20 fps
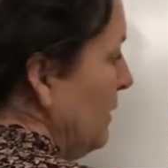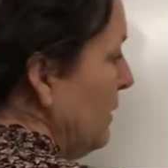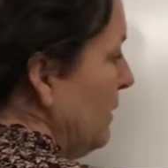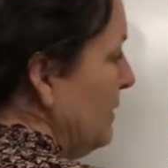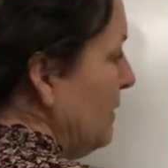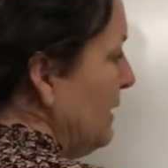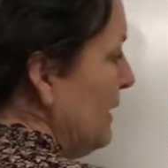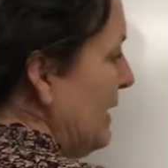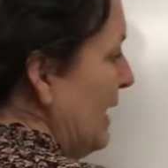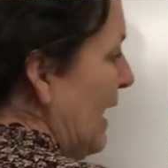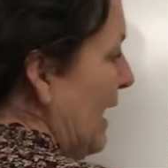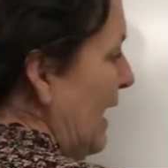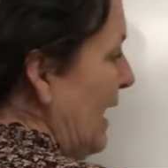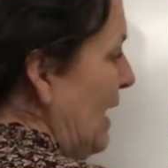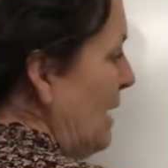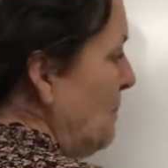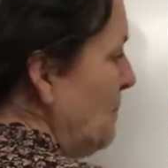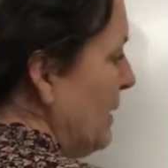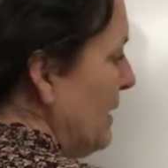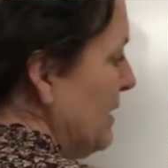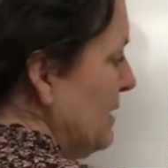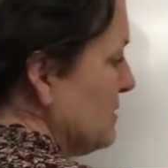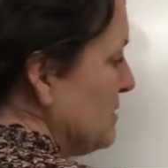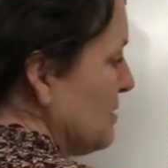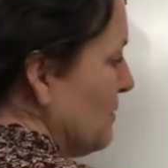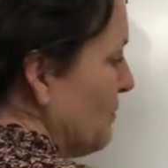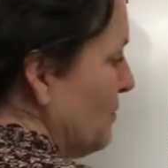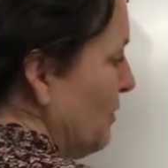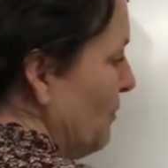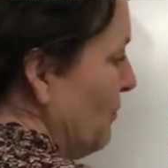The A piece
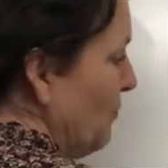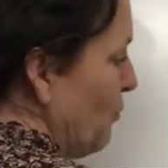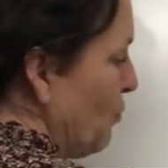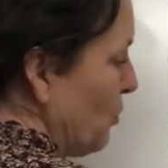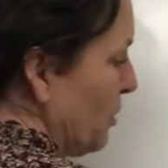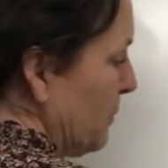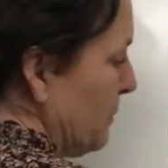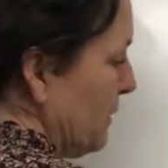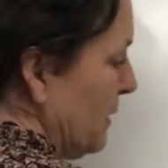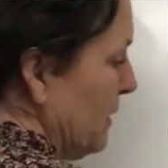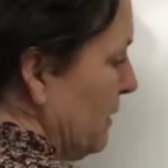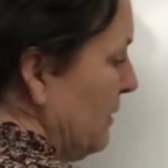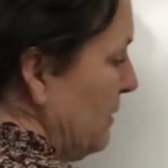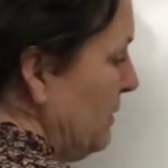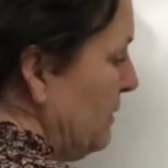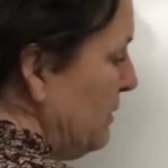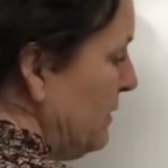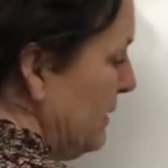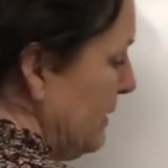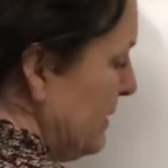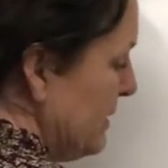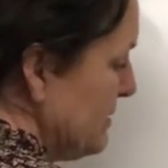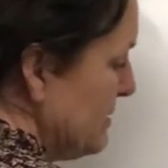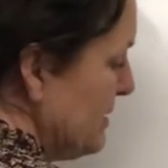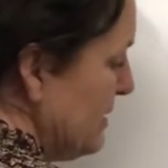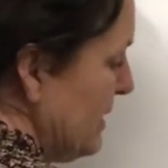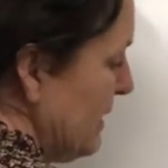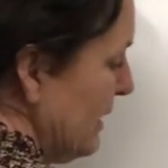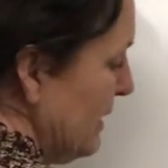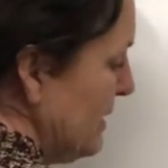of the formula is
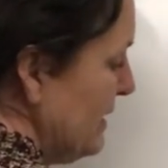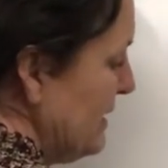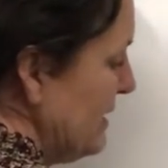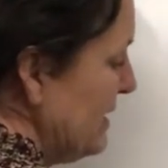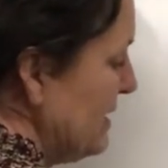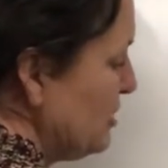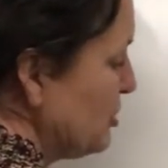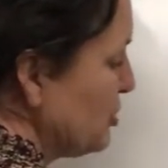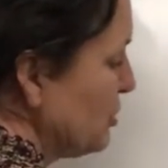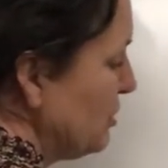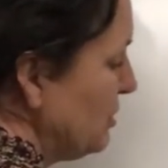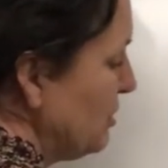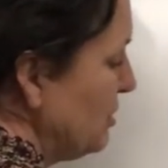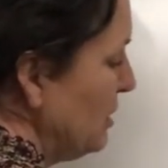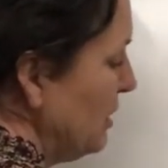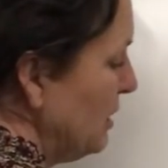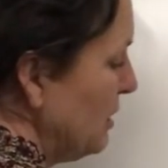the initial